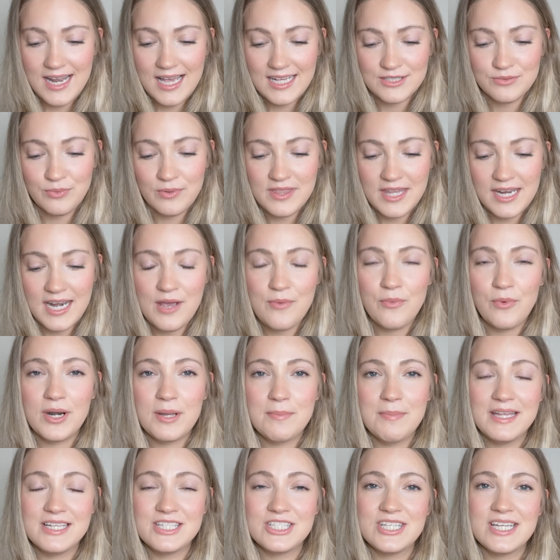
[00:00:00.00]
next one that I want
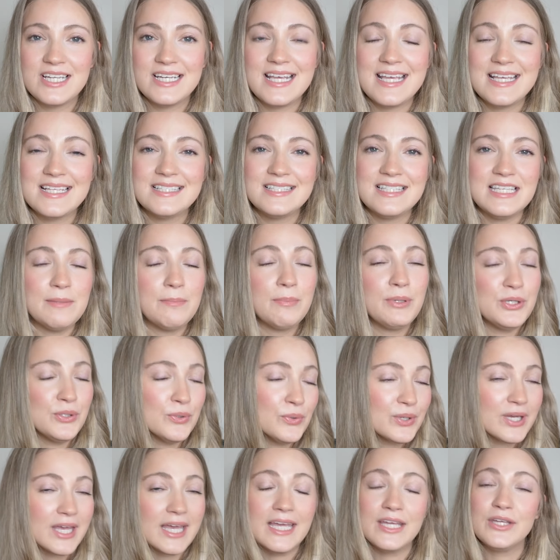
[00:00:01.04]
to mention is the
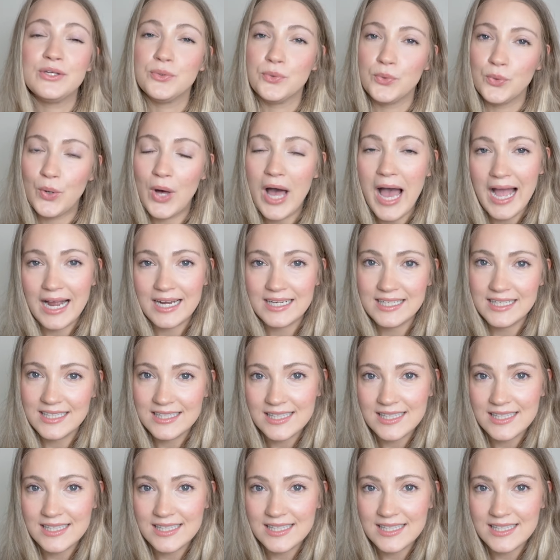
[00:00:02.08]
Pyunkang Yul Acne